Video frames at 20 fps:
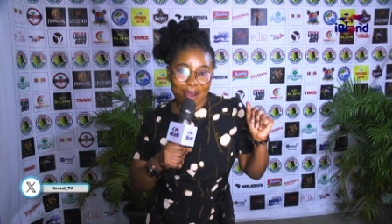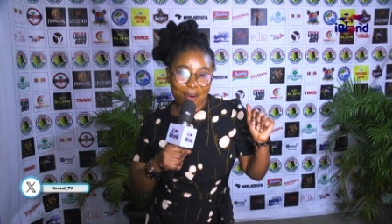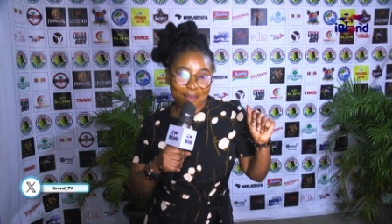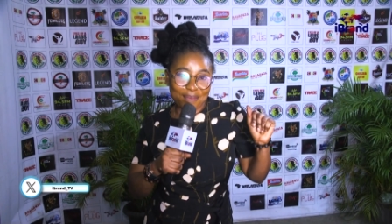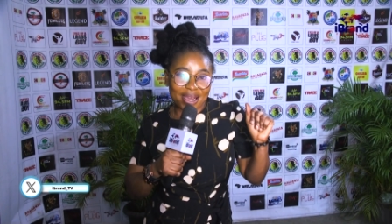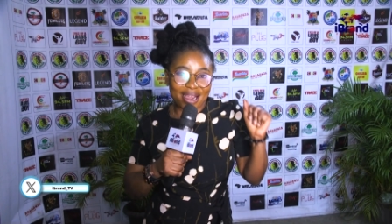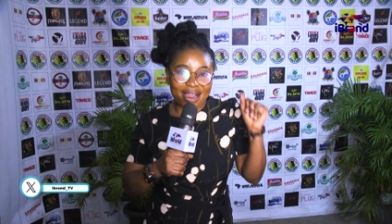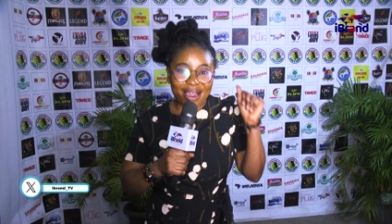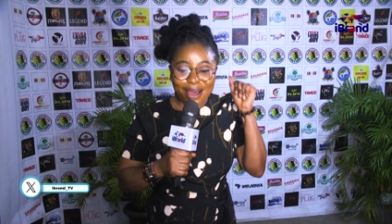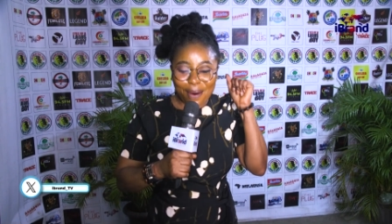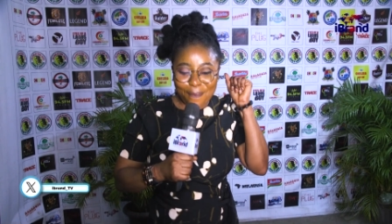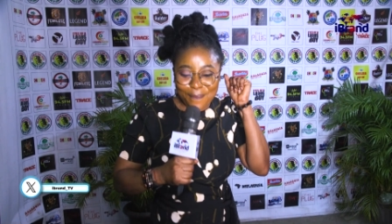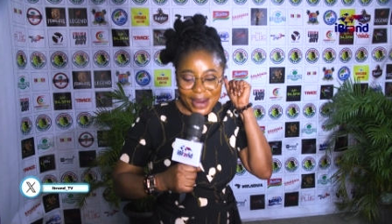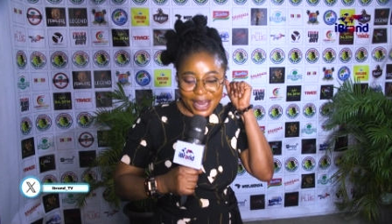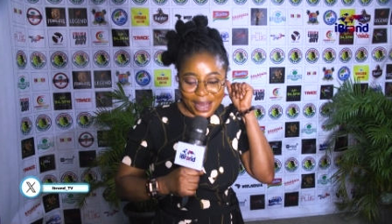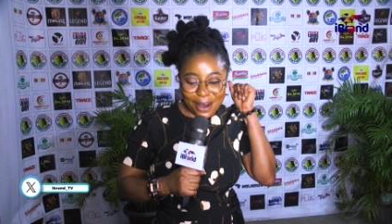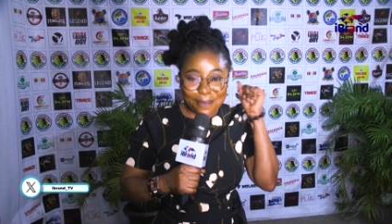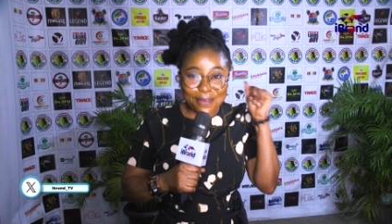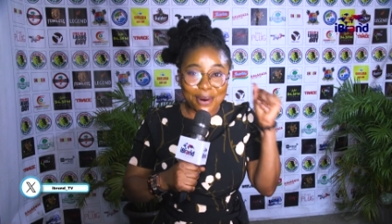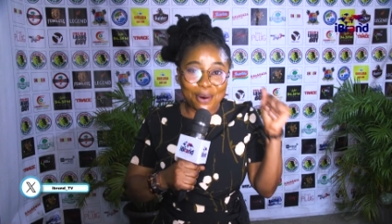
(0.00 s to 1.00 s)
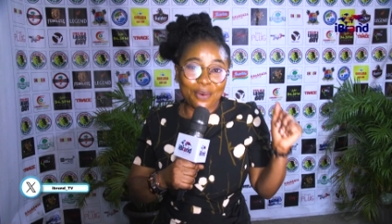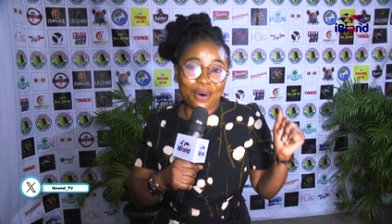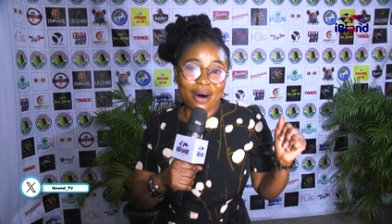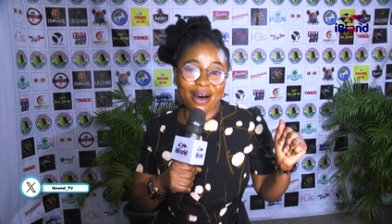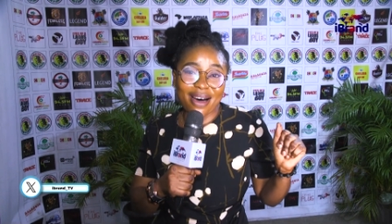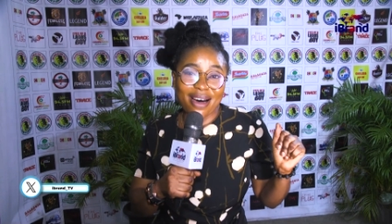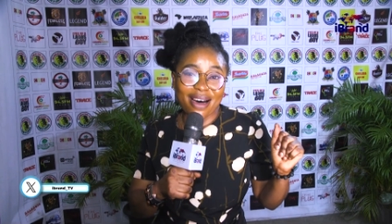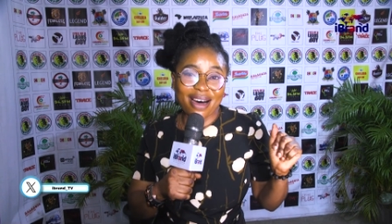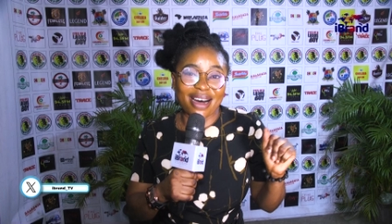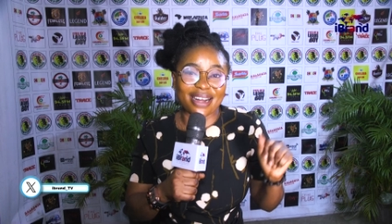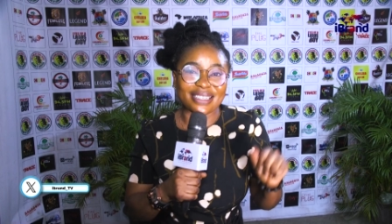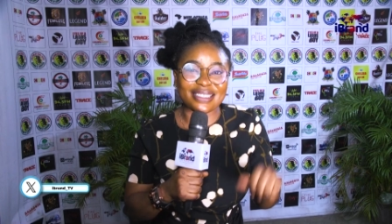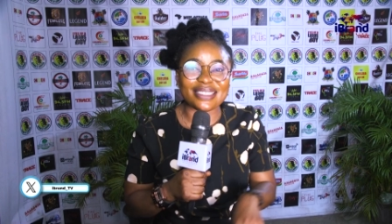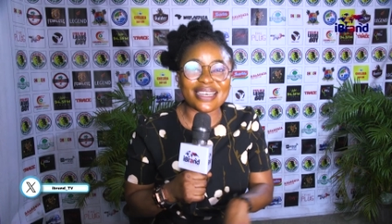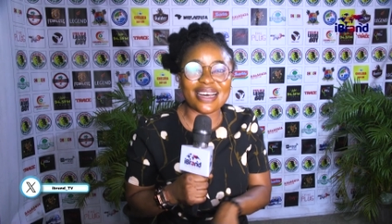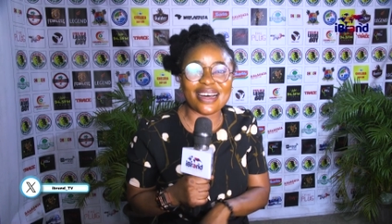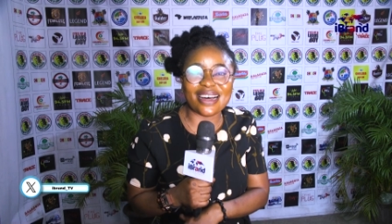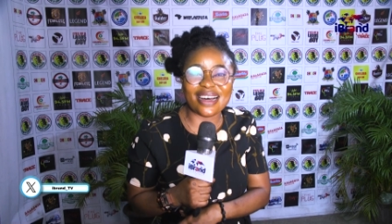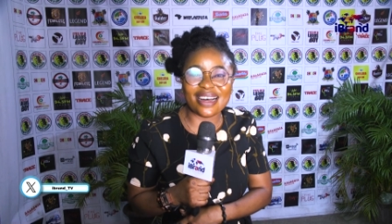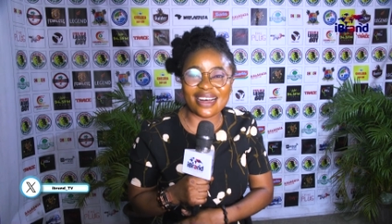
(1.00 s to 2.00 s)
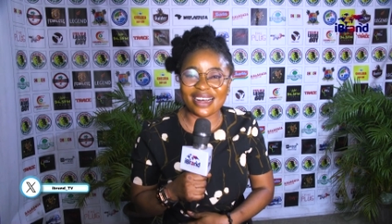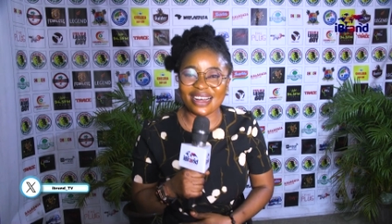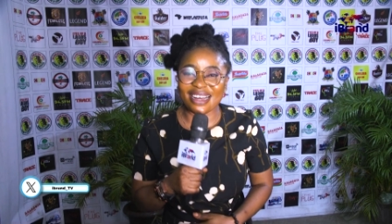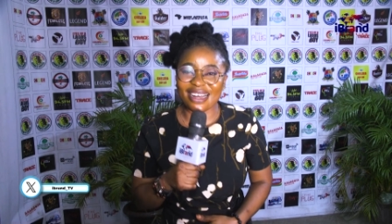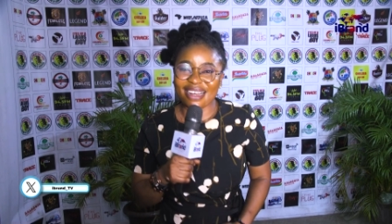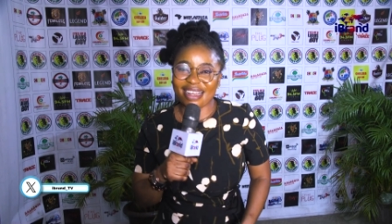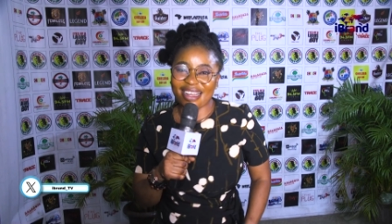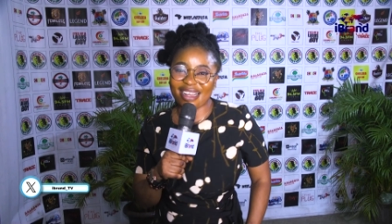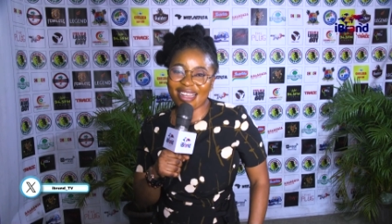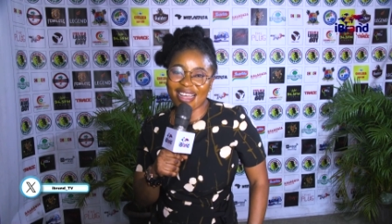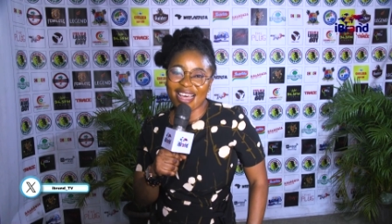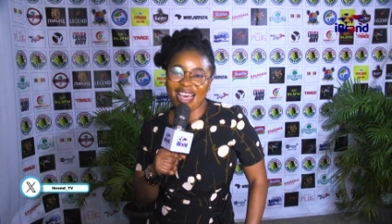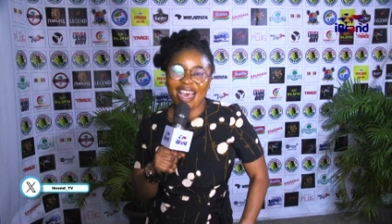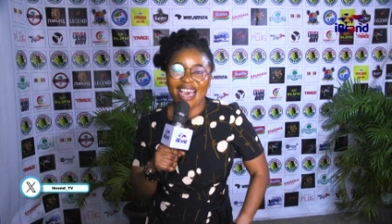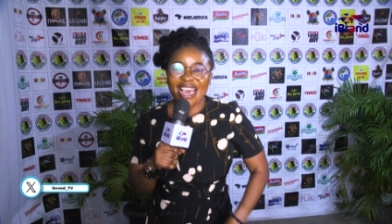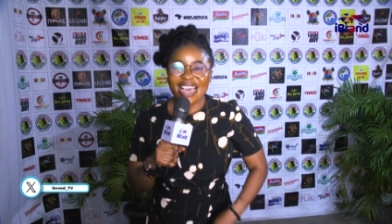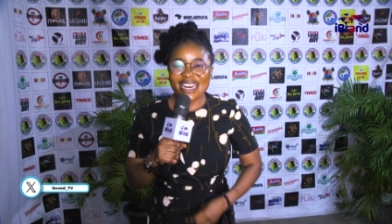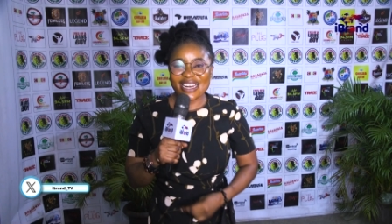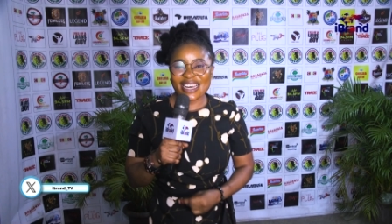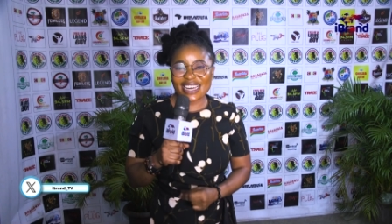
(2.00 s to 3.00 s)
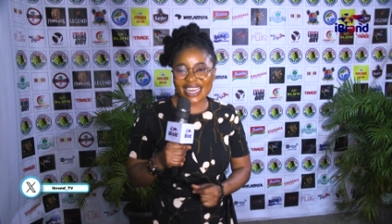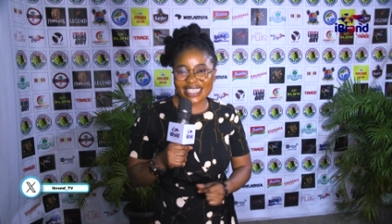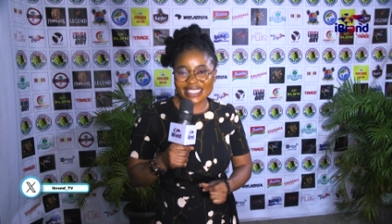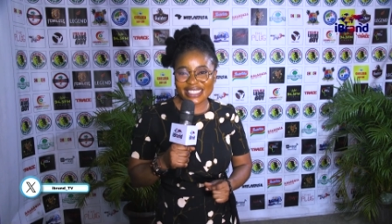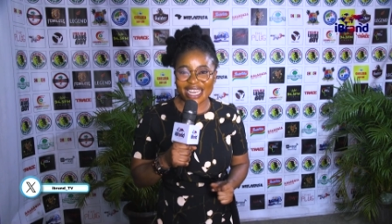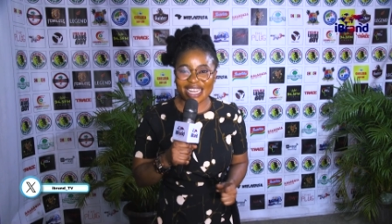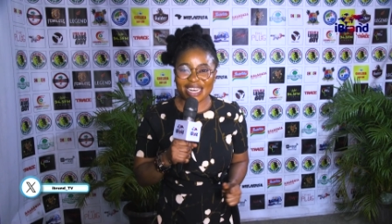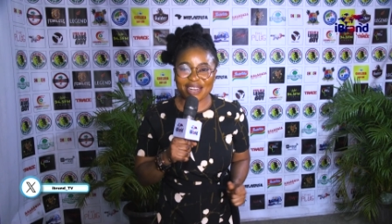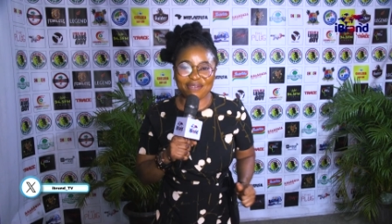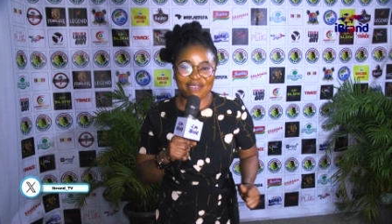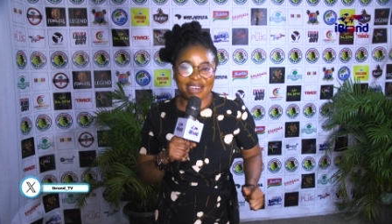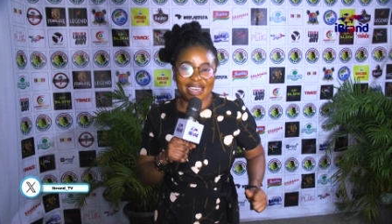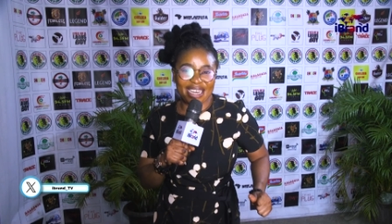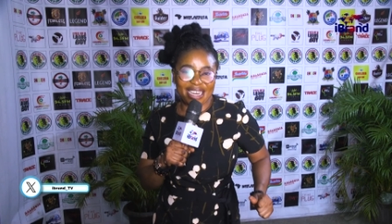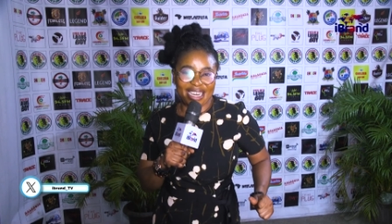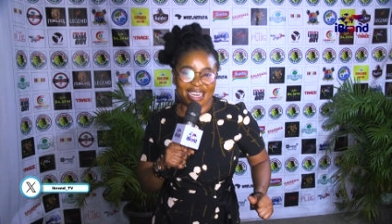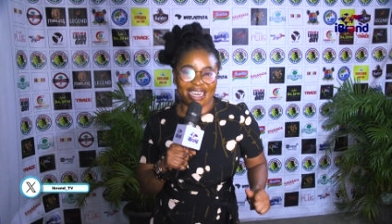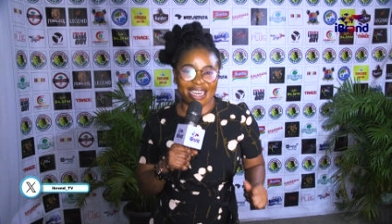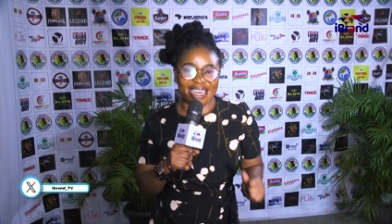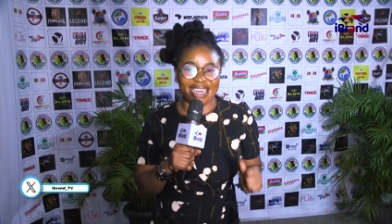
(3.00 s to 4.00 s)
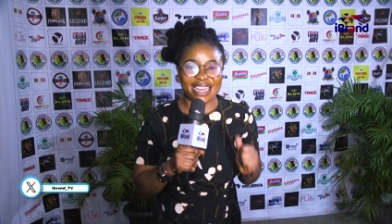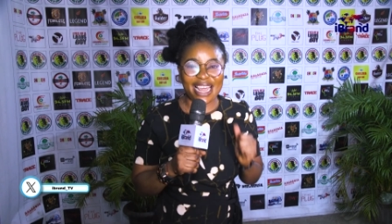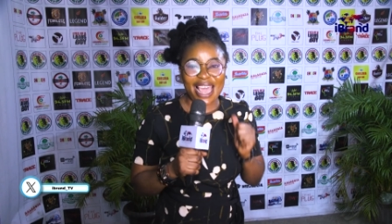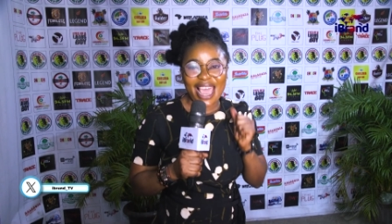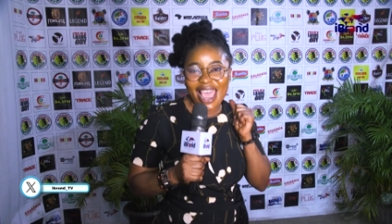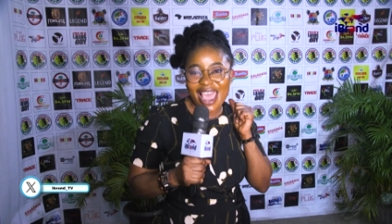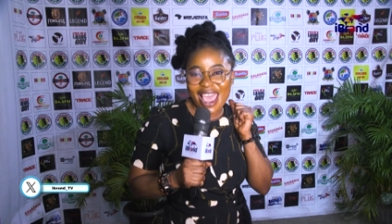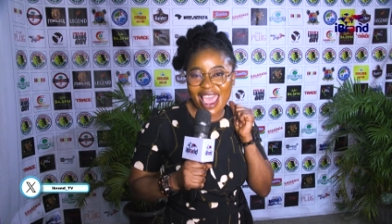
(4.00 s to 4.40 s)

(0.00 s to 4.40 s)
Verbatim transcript: come on, come on, come on, water, I don't get enemy,